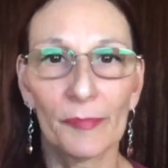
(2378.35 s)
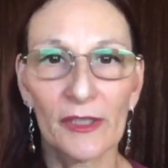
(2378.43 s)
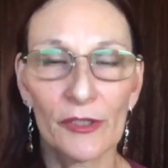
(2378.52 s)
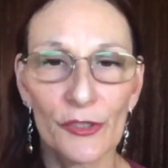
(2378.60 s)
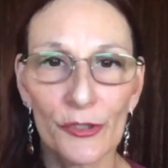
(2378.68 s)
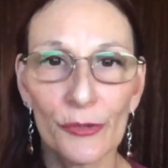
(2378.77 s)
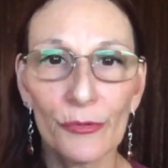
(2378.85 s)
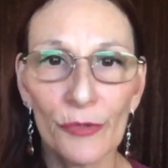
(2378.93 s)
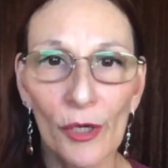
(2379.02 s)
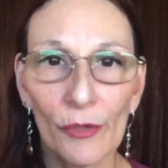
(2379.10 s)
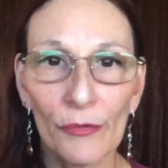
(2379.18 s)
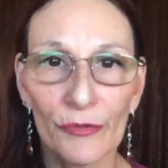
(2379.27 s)
because you
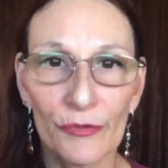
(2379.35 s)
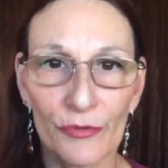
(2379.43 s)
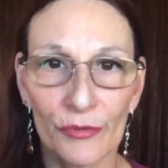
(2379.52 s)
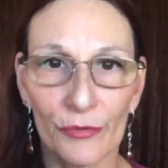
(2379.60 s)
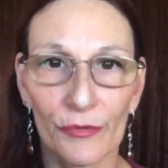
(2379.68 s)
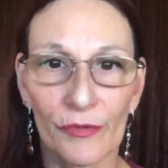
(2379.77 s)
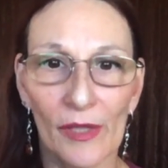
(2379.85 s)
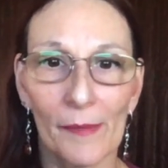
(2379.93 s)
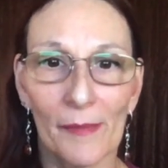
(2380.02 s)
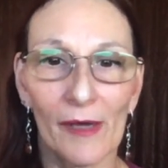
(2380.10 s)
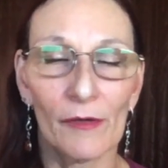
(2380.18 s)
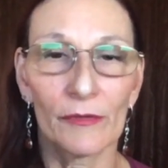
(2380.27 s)
know the truth
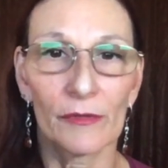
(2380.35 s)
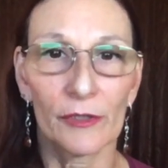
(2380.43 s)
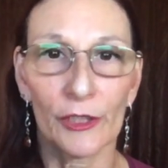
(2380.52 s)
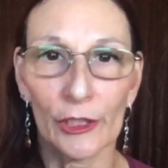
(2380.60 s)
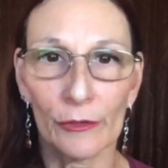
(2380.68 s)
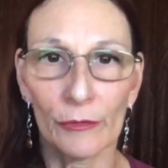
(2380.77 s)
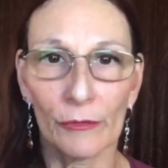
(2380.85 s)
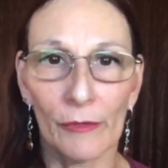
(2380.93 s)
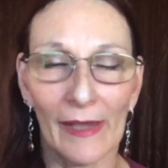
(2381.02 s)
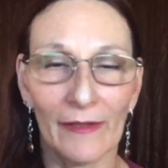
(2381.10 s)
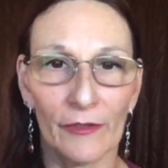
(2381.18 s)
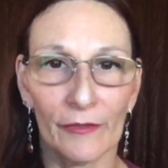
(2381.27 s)
about you
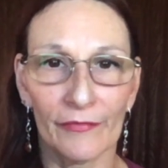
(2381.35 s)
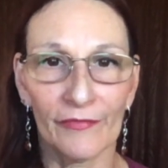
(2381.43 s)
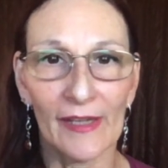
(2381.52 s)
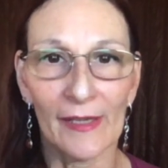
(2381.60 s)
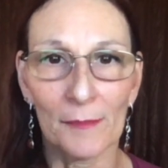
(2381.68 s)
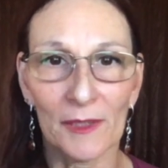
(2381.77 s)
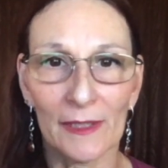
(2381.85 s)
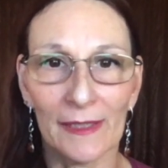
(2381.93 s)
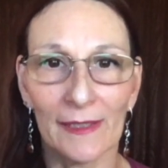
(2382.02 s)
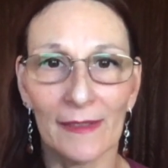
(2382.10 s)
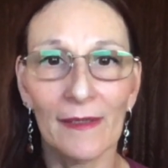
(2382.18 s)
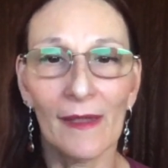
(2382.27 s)
and your
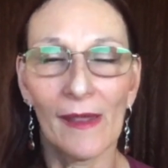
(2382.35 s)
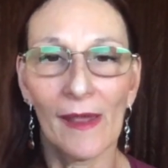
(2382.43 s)
family